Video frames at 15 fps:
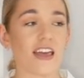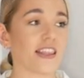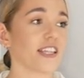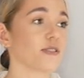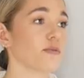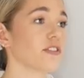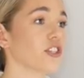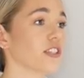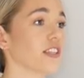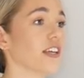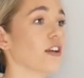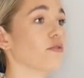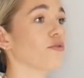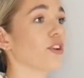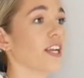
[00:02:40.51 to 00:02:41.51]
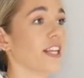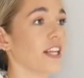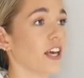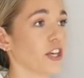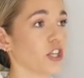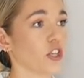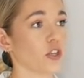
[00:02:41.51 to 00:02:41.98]
This with just, like, a really,
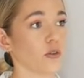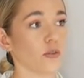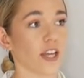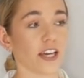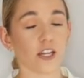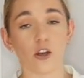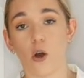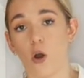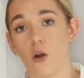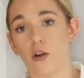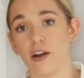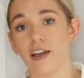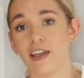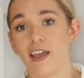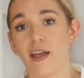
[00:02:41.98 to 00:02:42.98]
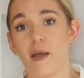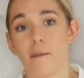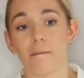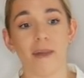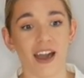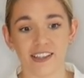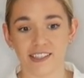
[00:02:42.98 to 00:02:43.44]
like, cute, like, long
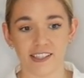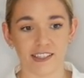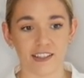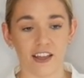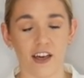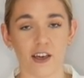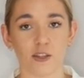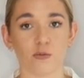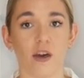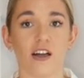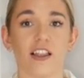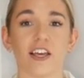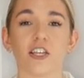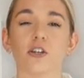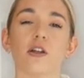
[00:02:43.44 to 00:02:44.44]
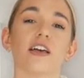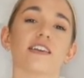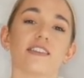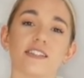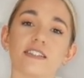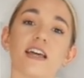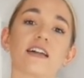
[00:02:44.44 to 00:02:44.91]
maxi skirt as well, like, you know,
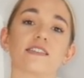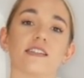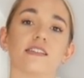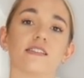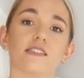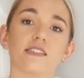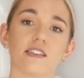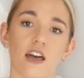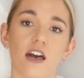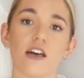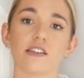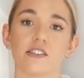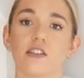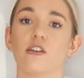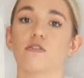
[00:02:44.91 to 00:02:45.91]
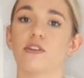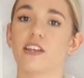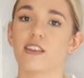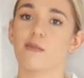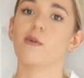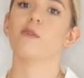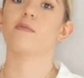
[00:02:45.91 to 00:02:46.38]
like the satin skirts that are in
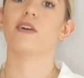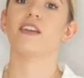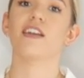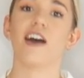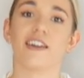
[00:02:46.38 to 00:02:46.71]
at the moment.